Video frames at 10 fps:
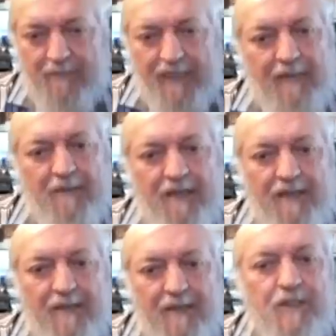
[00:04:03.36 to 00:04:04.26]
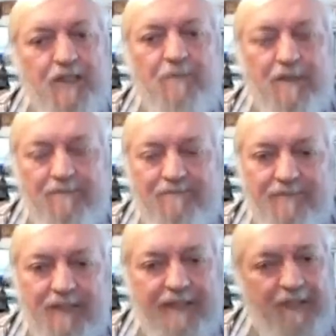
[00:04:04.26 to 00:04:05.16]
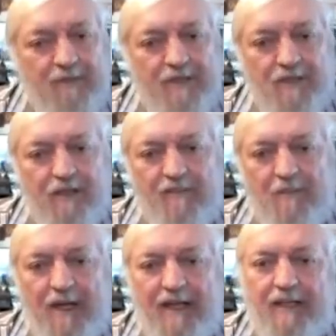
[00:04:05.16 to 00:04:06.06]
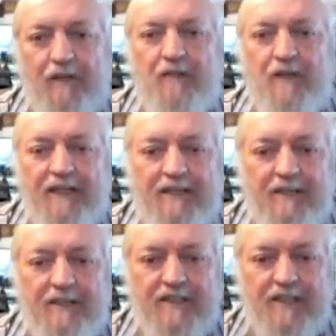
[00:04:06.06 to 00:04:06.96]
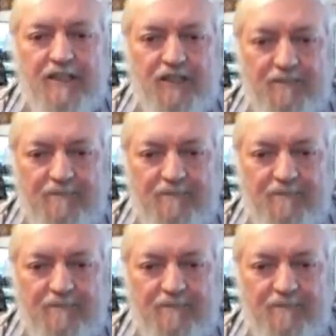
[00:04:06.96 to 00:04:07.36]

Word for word: became a midshipman. That was the start of my career as such.